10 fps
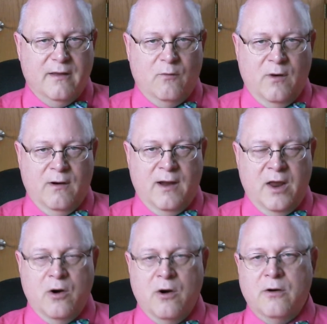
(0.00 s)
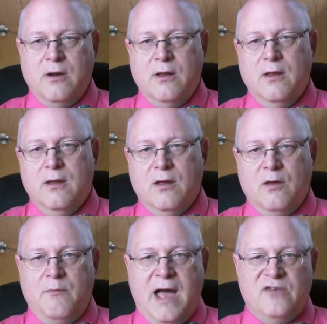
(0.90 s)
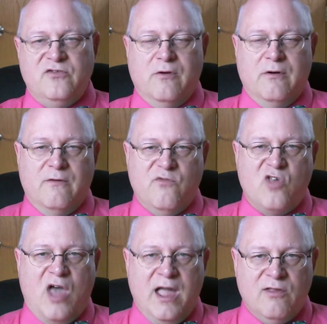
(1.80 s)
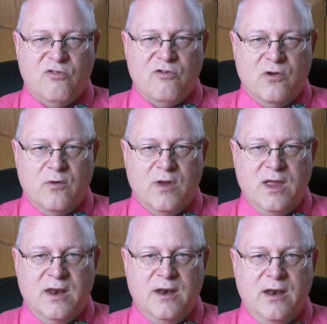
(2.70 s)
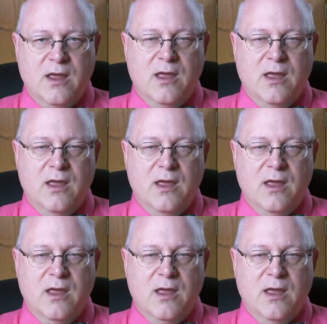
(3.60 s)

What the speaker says: where I earned a Bachelor of Science degree in